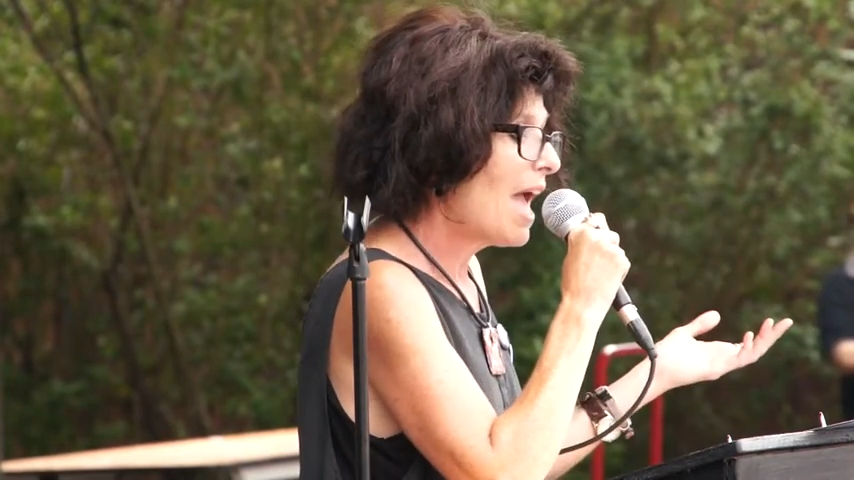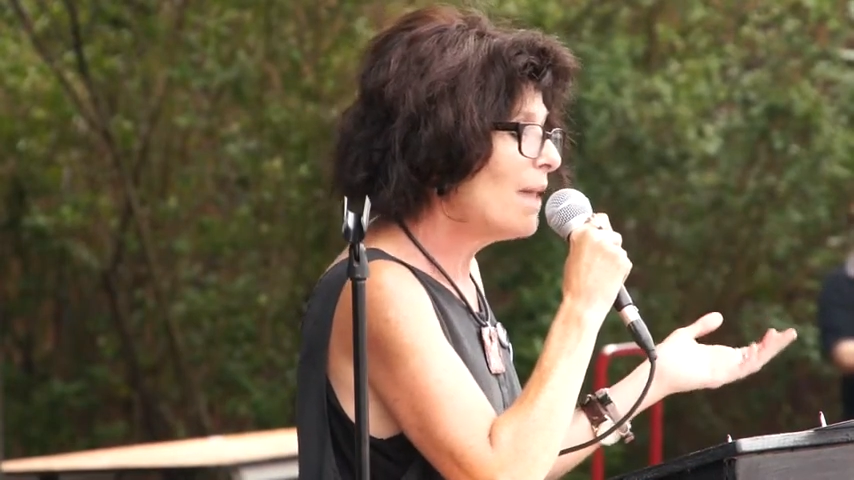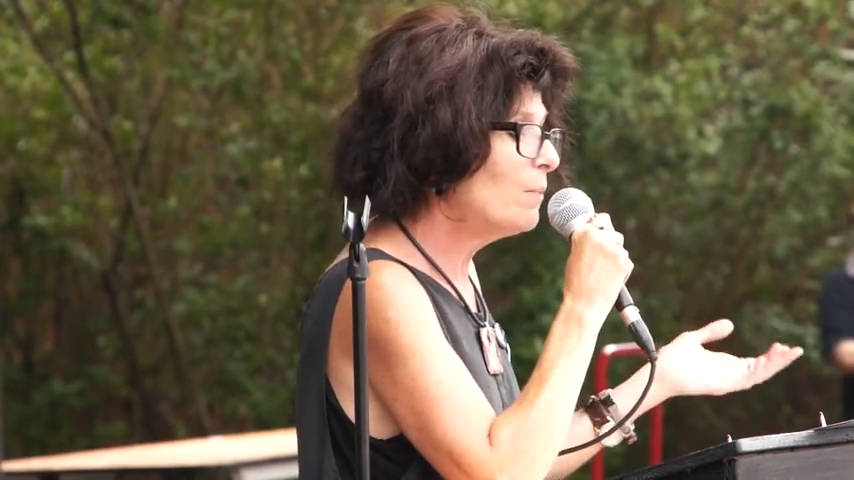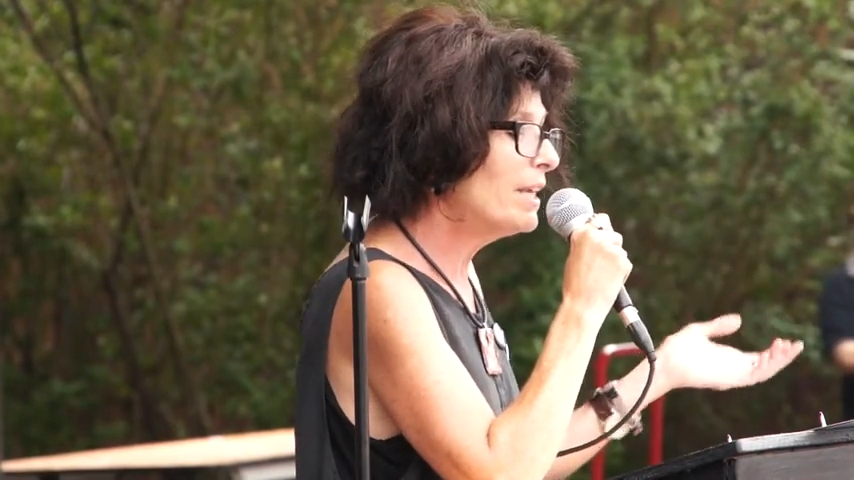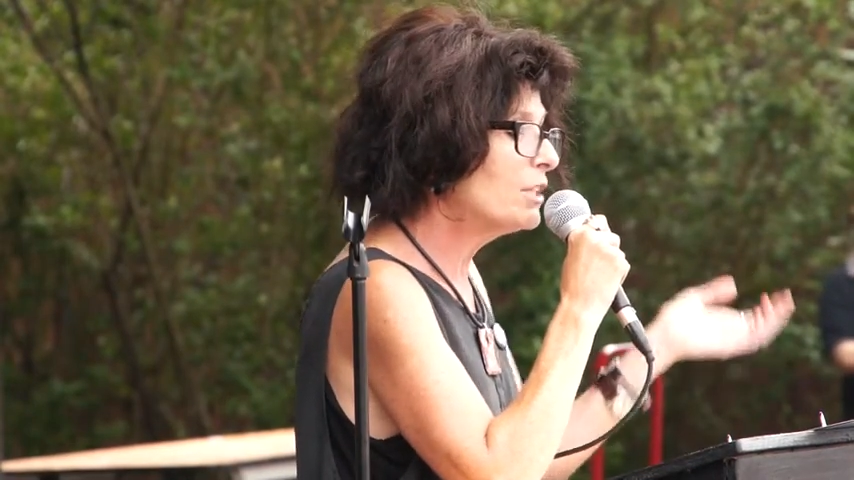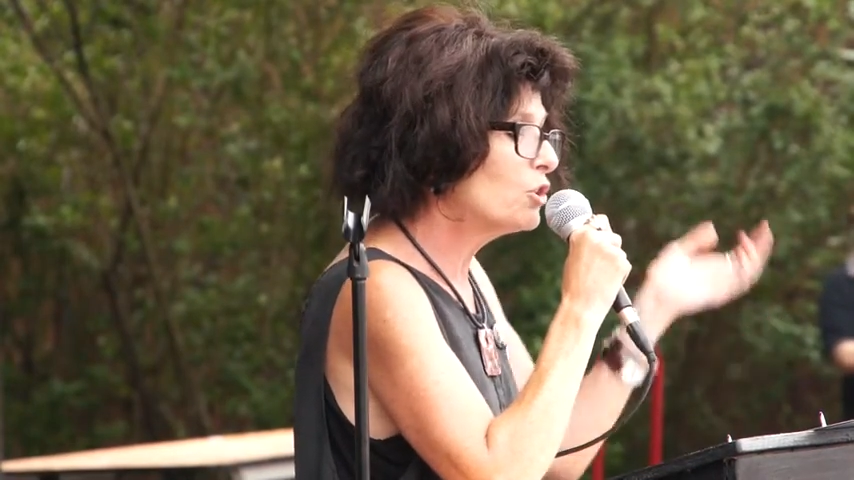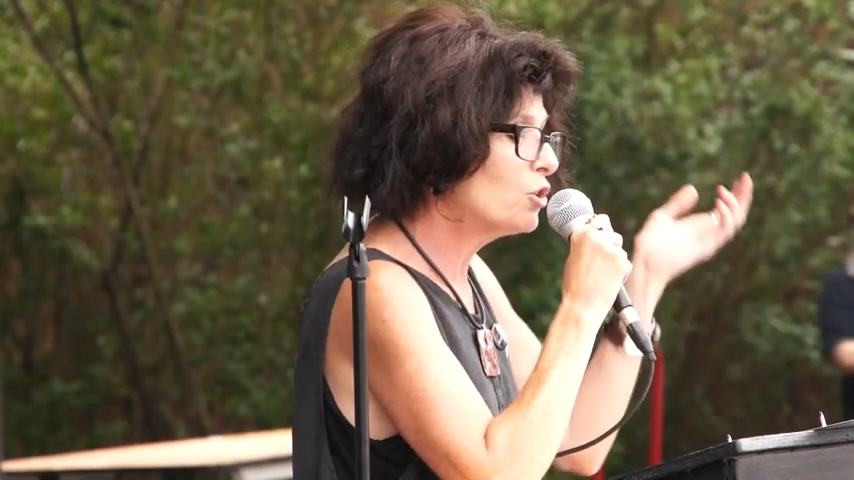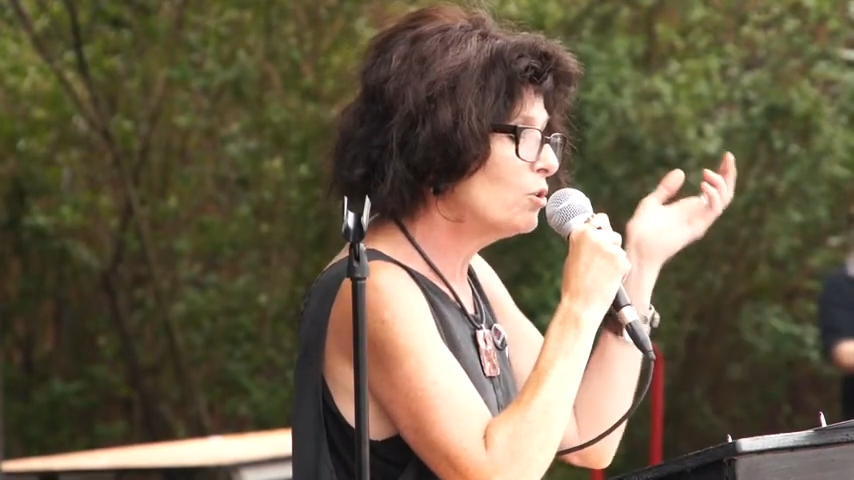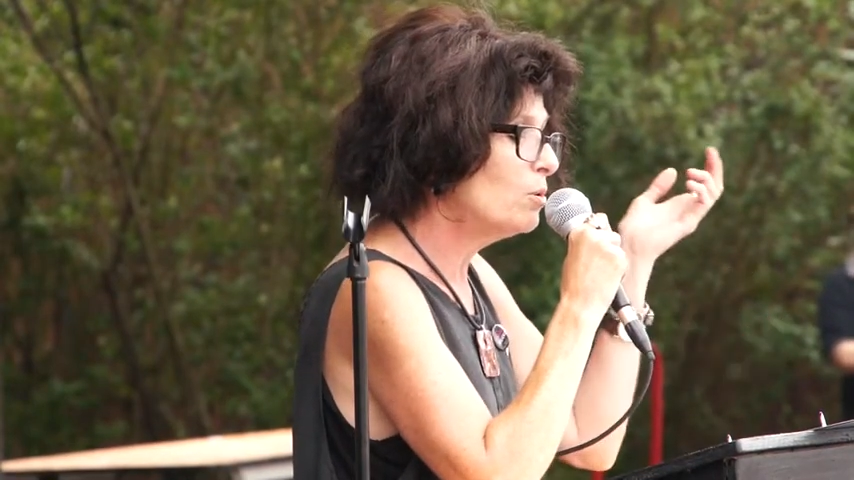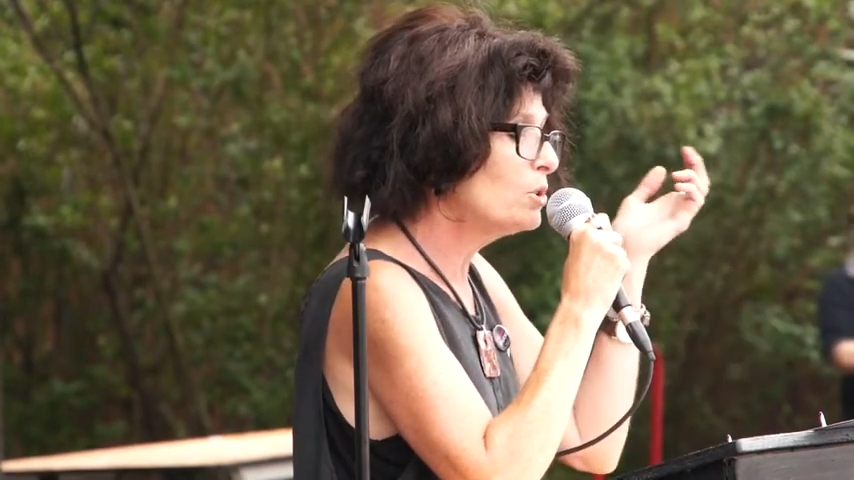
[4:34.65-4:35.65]
and we can
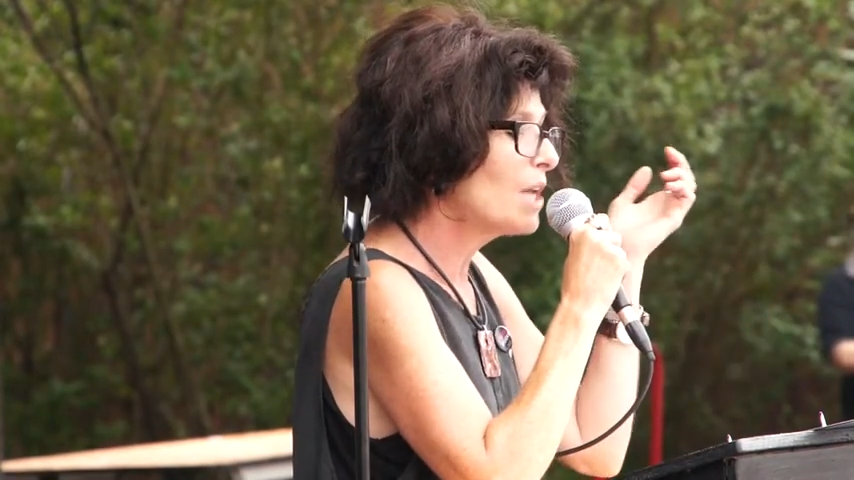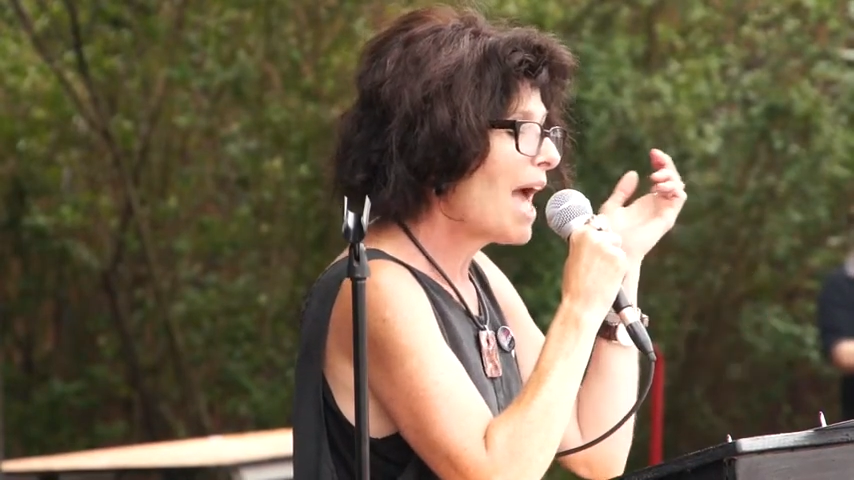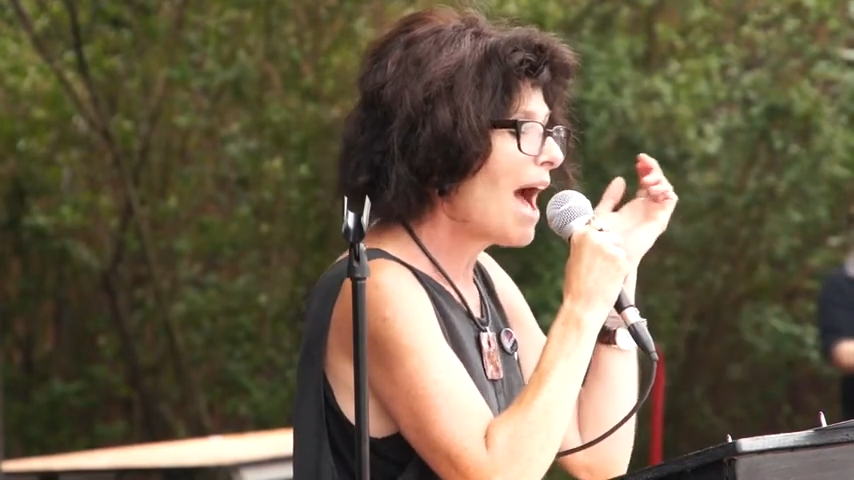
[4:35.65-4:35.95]
choose